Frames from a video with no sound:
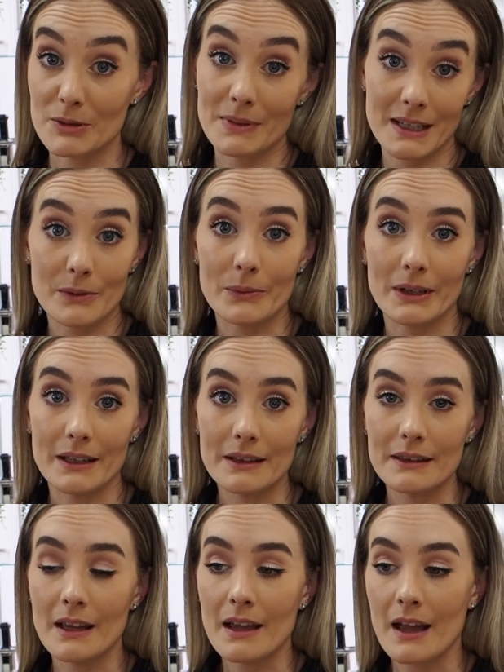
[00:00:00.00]
begin with,
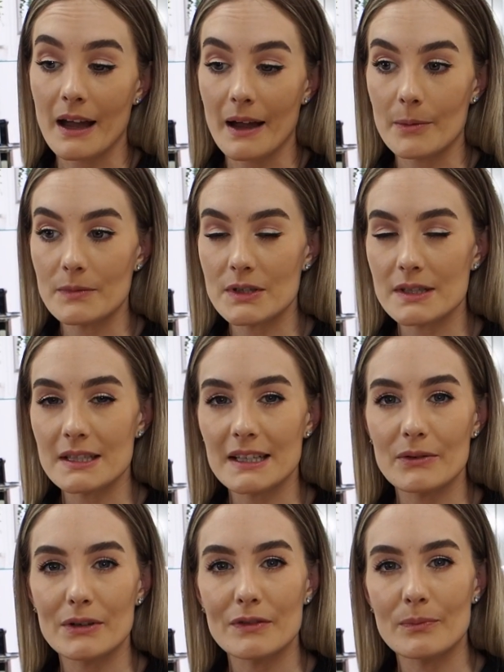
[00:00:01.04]
just to
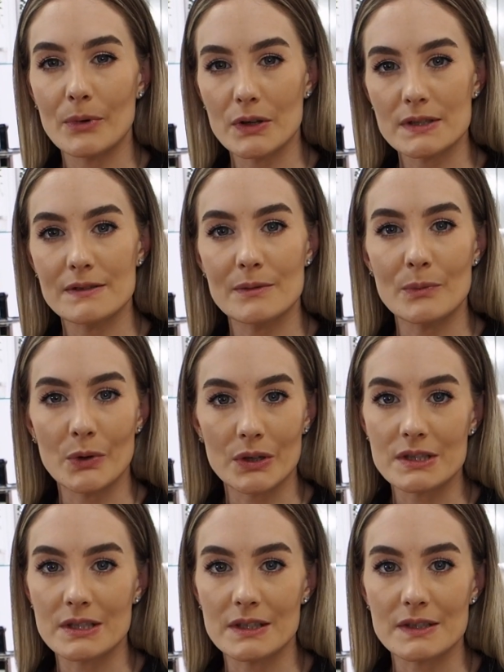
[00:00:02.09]
get rid of most of the
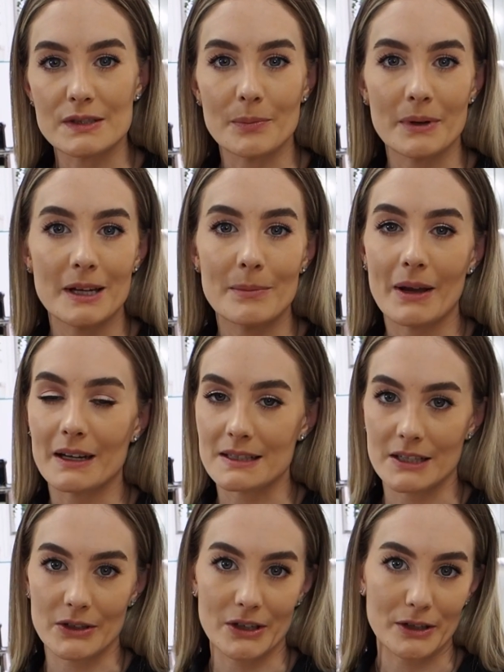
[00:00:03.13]
moisture to stop any
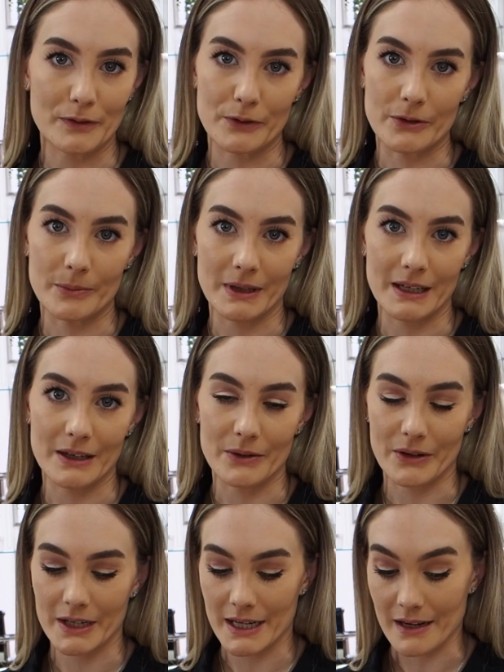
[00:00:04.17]
bacteria forming
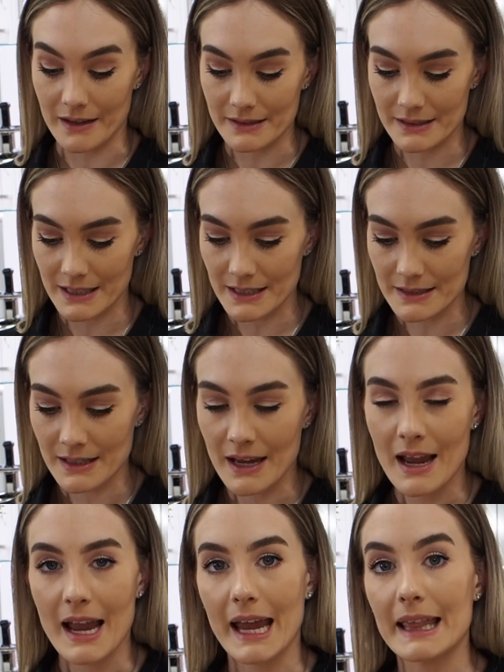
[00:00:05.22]
or any nasties,
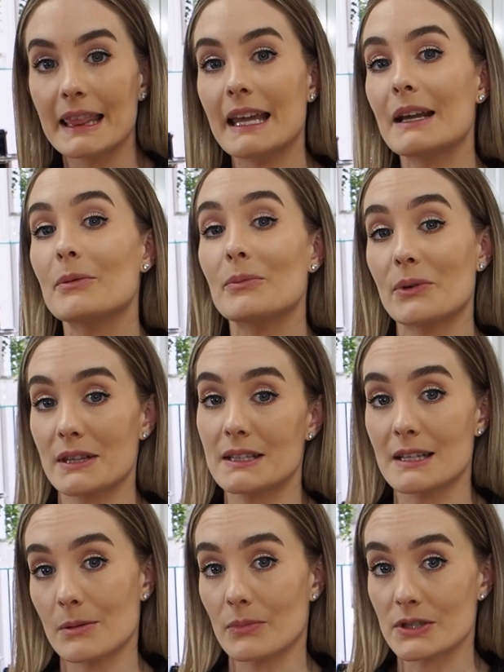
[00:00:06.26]
and then bring the
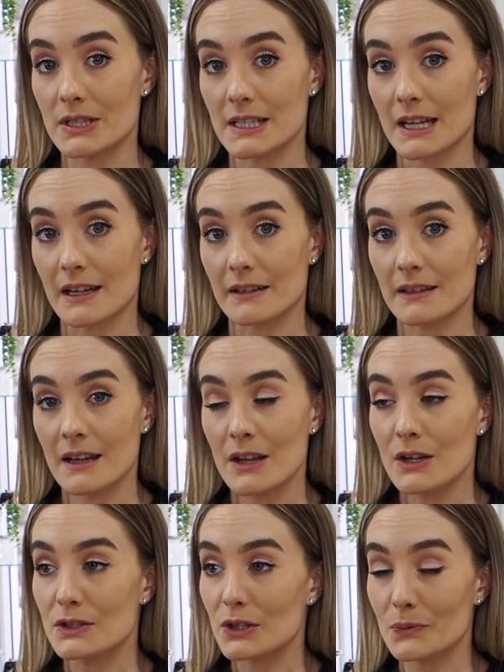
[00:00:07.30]
temperature down.
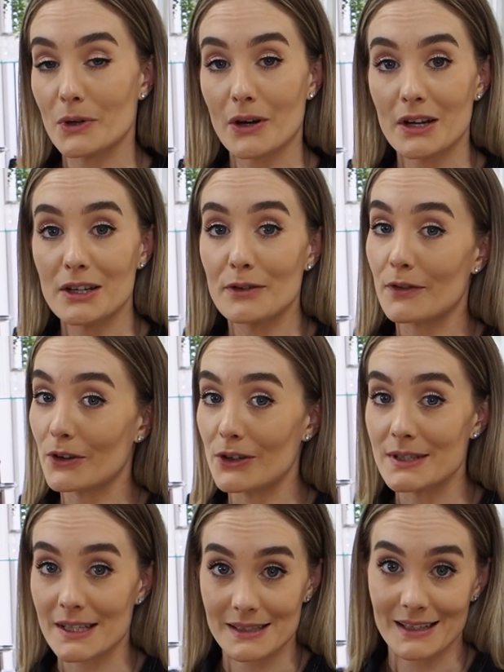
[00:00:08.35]
Don't worry, your
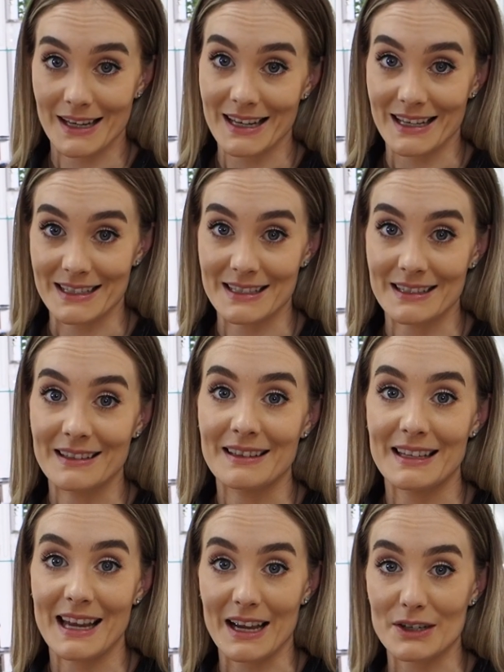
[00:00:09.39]
food doesn't hit
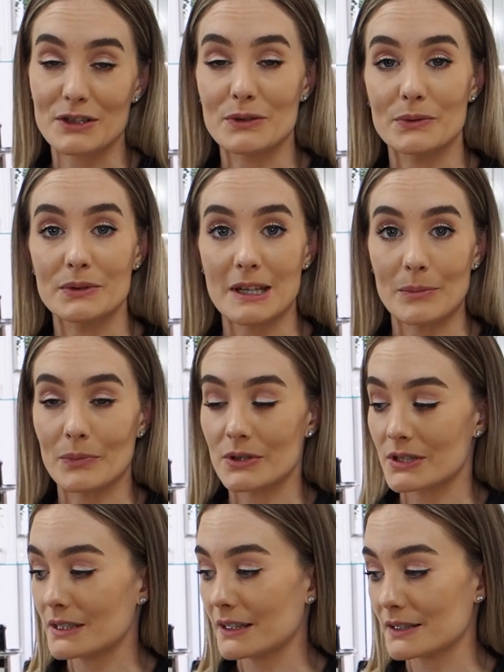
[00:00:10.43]
the actual
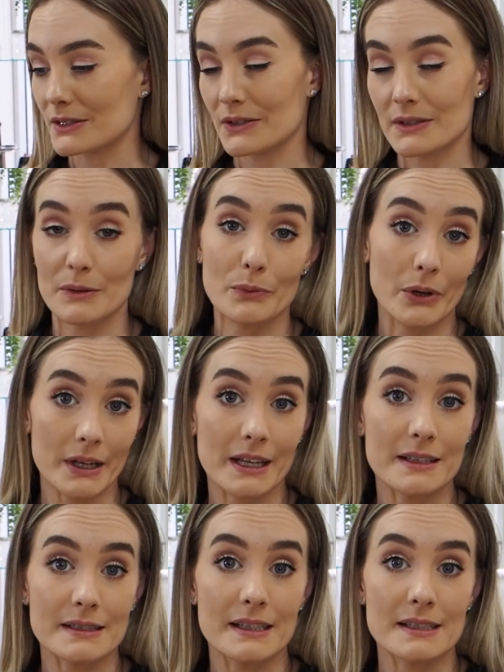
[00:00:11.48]
temperature, so it won't
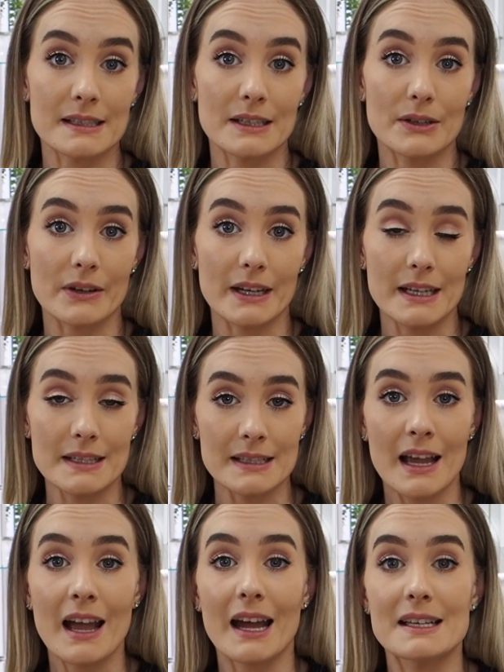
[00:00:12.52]
hit 60 degrees
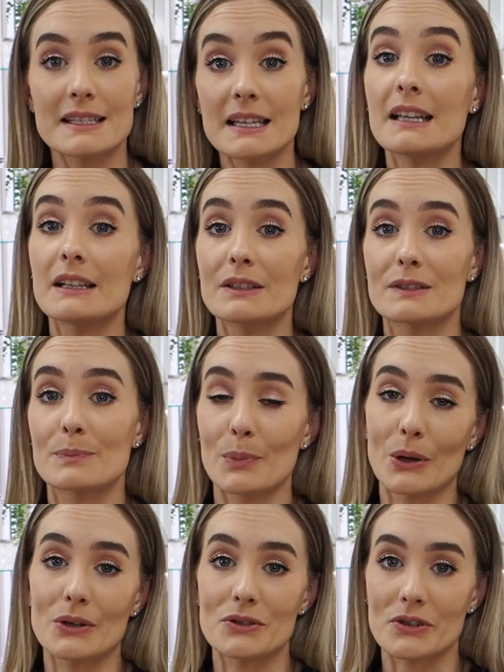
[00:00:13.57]
until it's
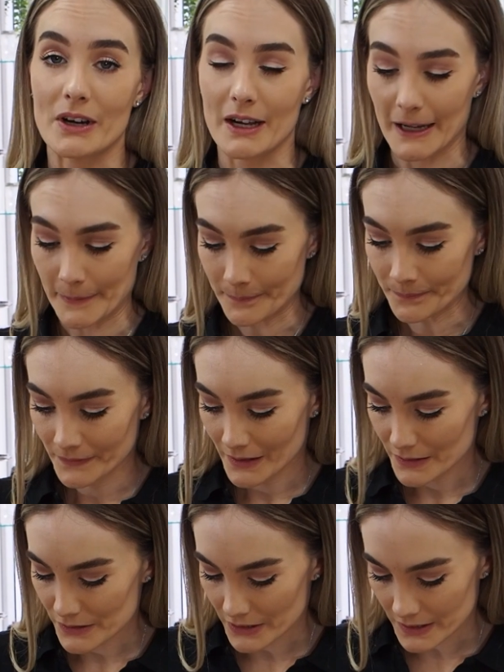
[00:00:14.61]
bone dry.
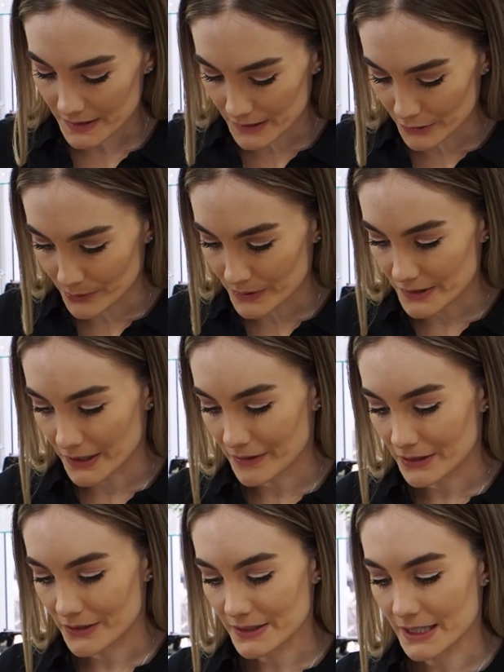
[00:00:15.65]
So you're still
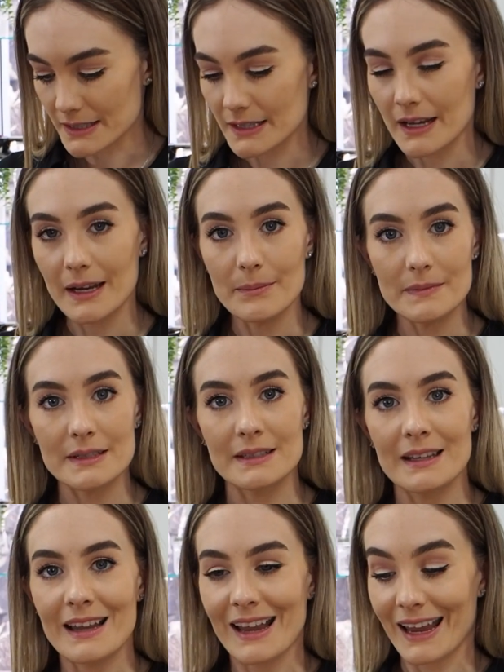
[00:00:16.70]
preserving those enzymes
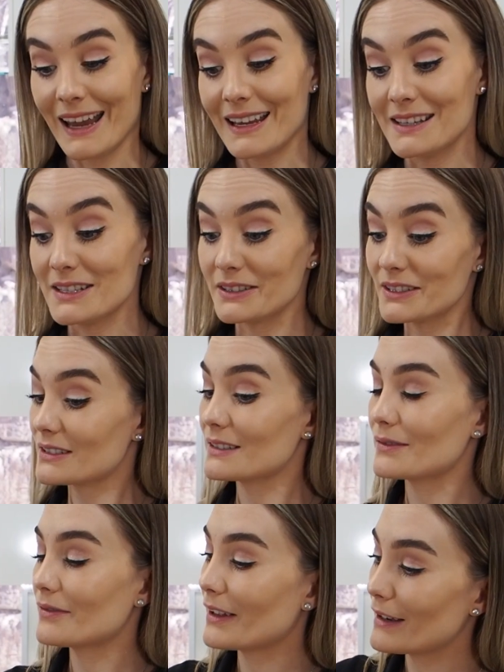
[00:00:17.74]
and
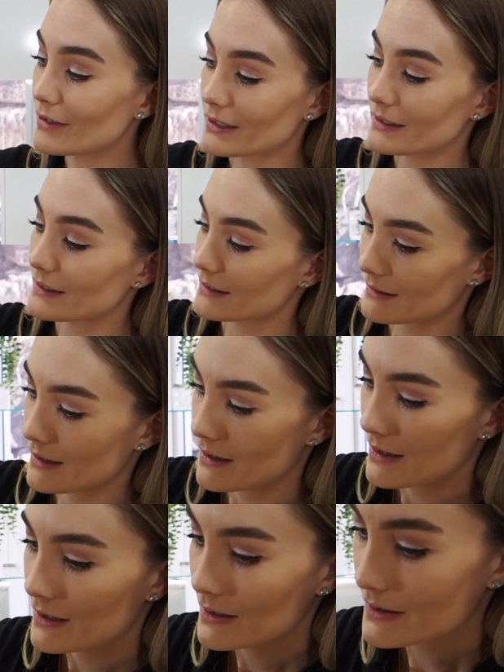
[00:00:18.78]
delicious flavors.
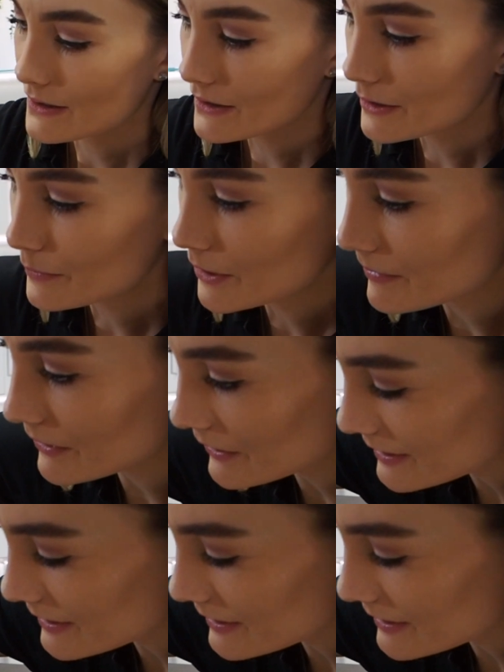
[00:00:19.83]
So I'm gonna pop those